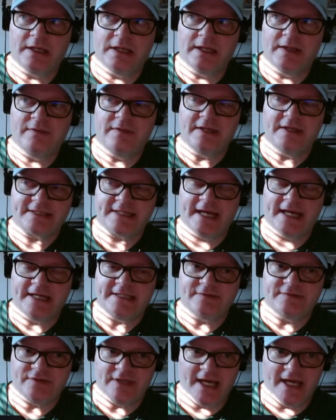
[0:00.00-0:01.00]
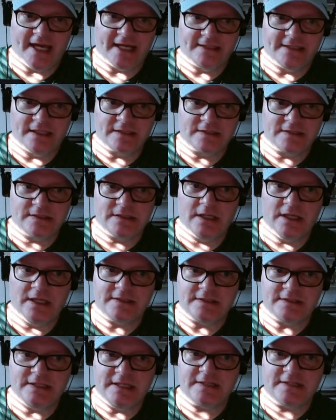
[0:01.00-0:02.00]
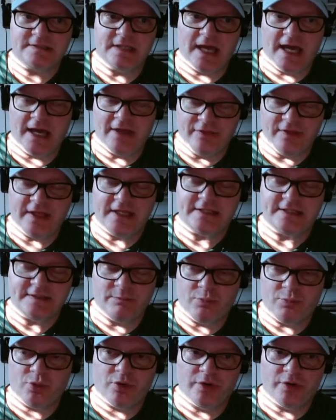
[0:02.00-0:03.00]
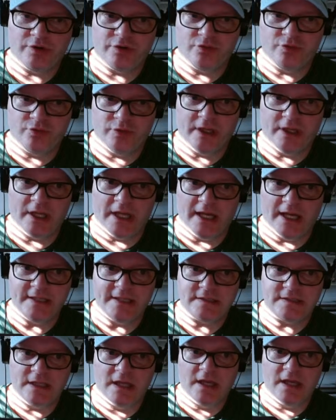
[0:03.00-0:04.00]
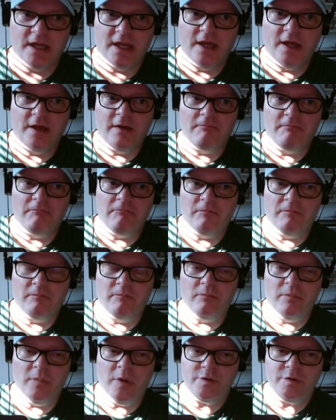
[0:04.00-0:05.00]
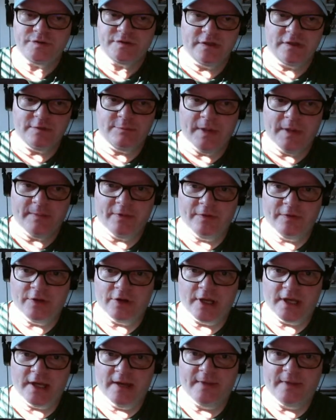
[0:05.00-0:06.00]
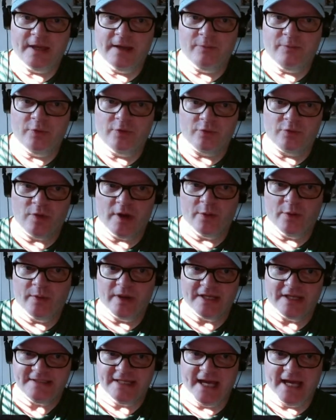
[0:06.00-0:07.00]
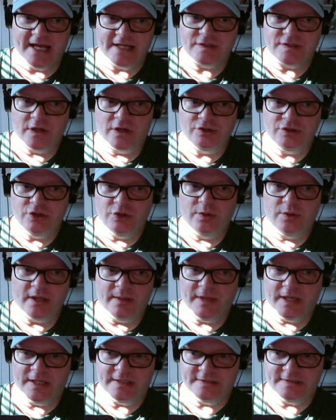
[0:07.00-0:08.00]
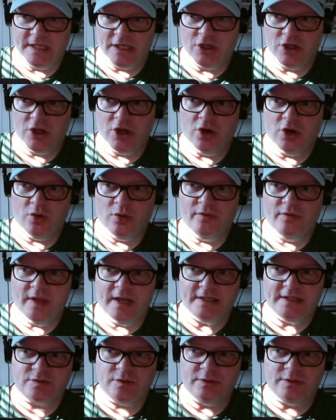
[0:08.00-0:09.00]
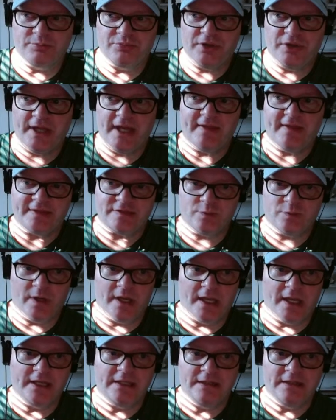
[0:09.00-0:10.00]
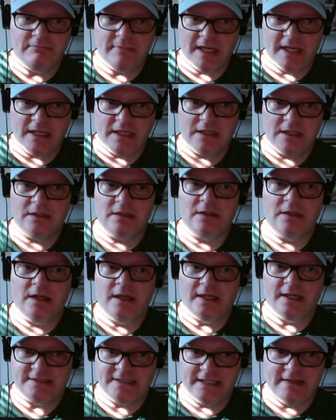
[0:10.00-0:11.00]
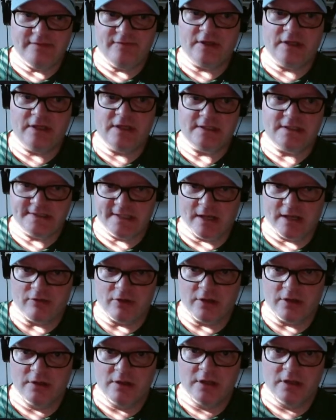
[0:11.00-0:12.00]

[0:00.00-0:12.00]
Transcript: these kinds of tactics, I think it's important to realize most of the people that are coming up with right-wing attacks are doing it because they know that it's going to play this way in the media, on TV, etc.